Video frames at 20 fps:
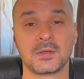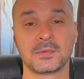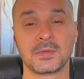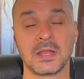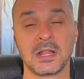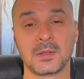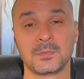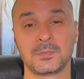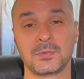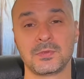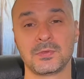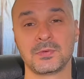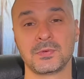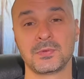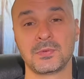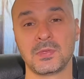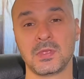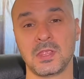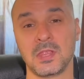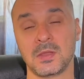help
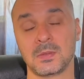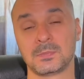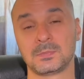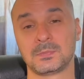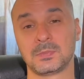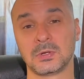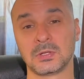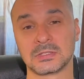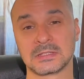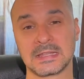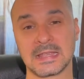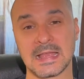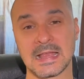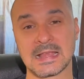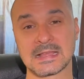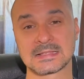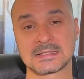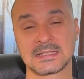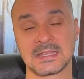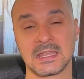you in
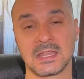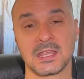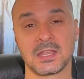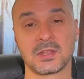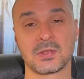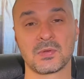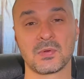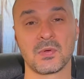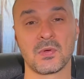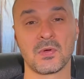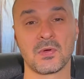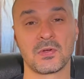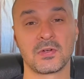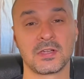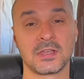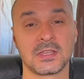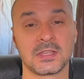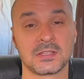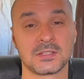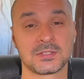podcasting or
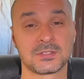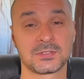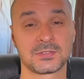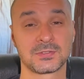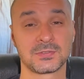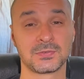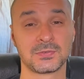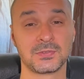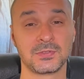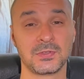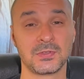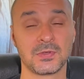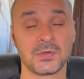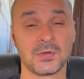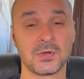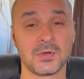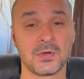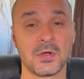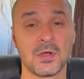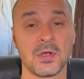in
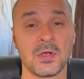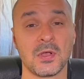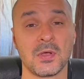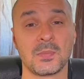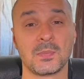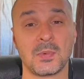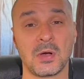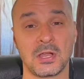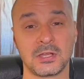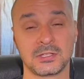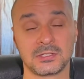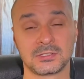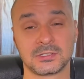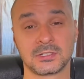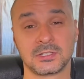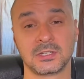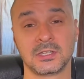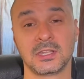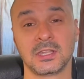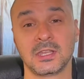studio
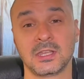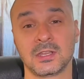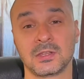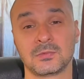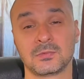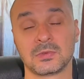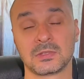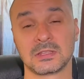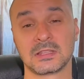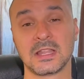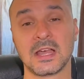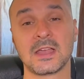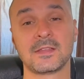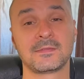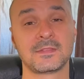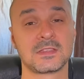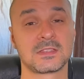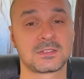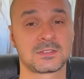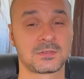monitoring with live
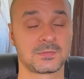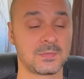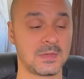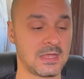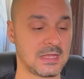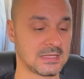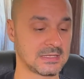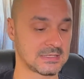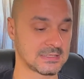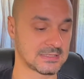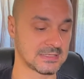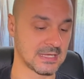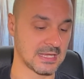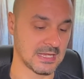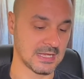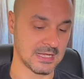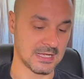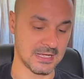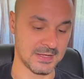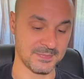instruments,
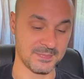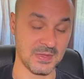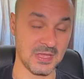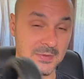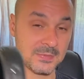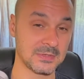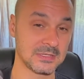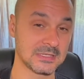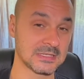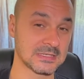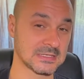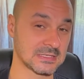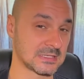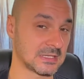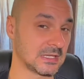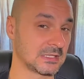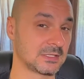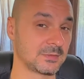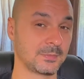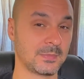maybe this is
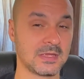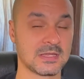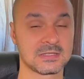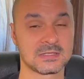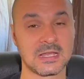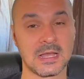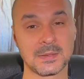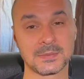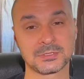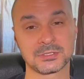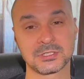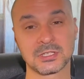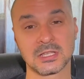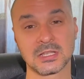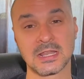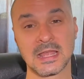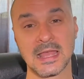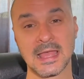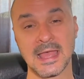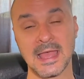not the best
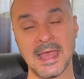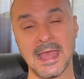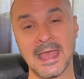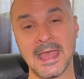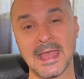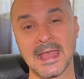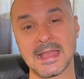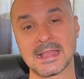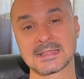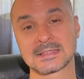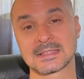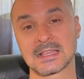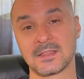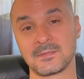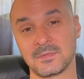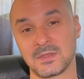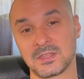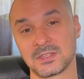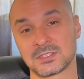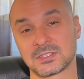option, as I
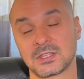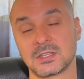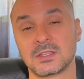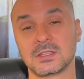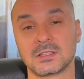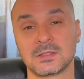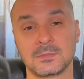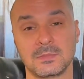mentioned in the